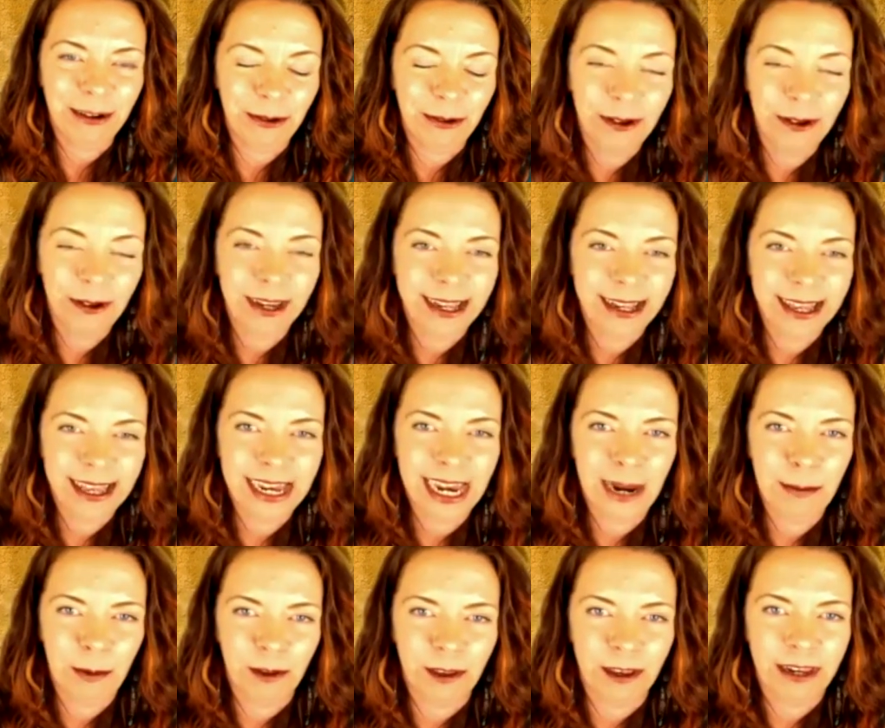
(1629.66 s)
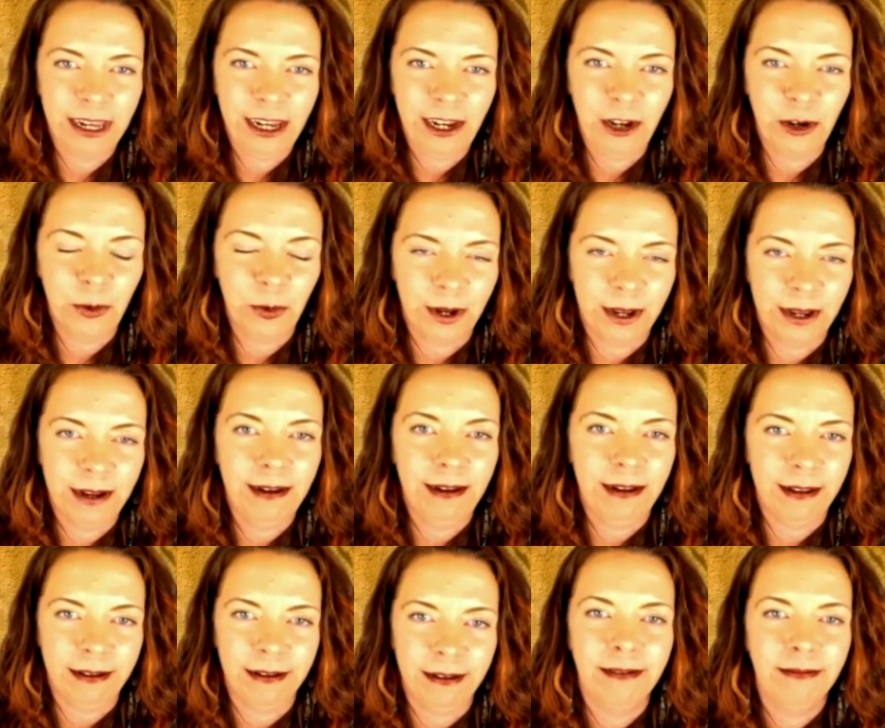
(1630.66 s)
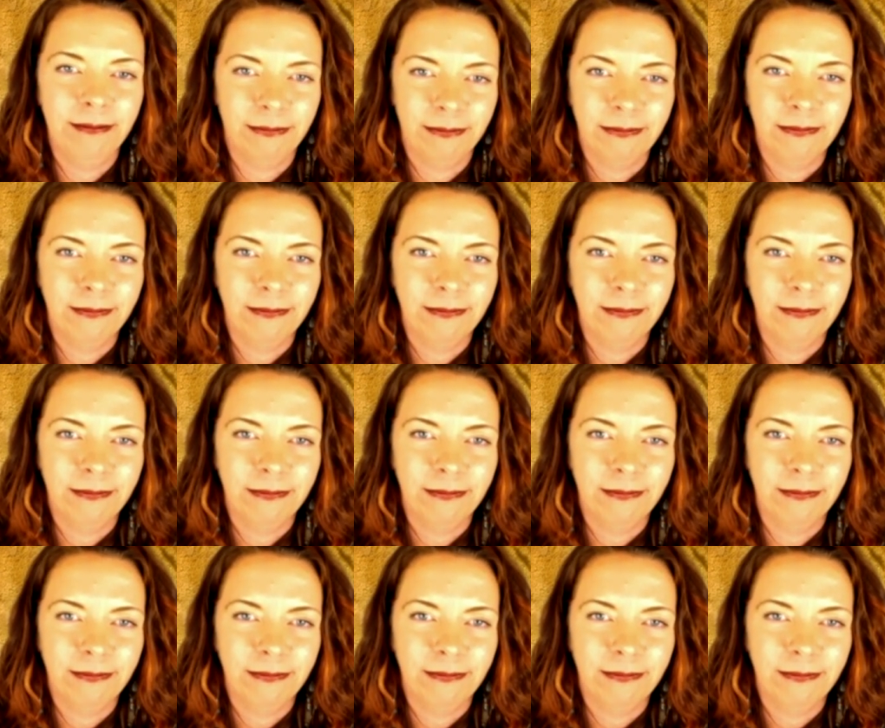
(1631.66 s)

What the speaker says: we'll get samples of each one and see which